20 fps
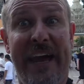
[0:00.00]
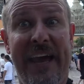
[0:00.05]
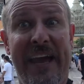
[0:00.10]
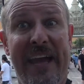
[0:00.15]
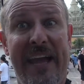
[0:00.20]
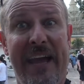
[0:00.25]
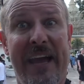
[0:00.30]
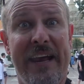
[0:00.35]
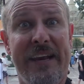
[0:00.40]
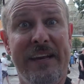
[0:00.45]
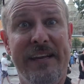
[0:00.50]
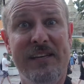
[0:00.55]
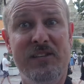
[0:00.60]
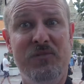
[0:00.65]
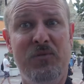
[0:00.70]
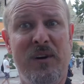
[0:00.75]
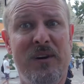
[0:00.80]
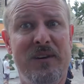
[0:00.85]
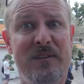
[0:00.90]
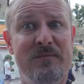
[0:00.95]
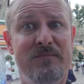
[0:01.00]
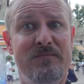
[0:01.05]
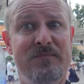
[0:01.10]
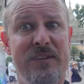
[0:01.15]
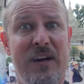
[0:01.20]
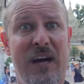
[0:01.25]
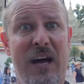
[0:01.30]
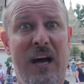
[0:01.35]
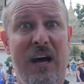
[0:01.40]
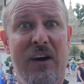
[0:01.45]
And guess what?
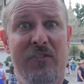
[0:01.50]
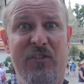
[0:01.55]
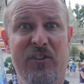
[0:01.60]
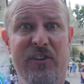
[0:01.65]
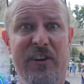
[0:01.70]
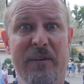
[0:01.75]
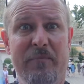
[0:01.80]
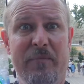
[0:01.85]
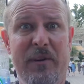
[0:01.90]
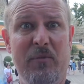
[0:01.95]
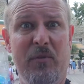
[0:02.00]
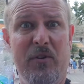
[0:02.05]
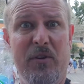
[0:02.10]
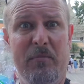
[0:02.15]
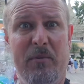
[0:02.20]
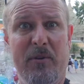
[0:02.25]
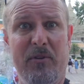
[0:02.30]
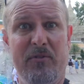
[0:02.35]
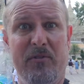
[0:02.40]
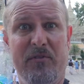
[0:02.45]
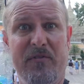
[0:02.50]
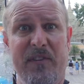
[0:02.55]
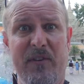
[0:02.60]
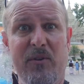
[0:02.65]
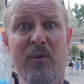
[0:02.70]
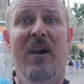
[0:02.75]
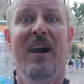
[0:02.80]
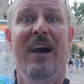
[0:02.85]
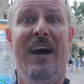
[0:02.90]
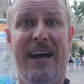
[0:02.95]
I've got an empty water bottle to
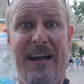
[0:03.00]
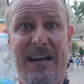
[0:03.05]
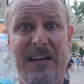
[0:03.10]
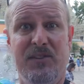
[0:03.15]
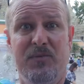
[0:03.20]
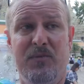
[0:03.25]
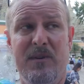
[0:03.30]
fill as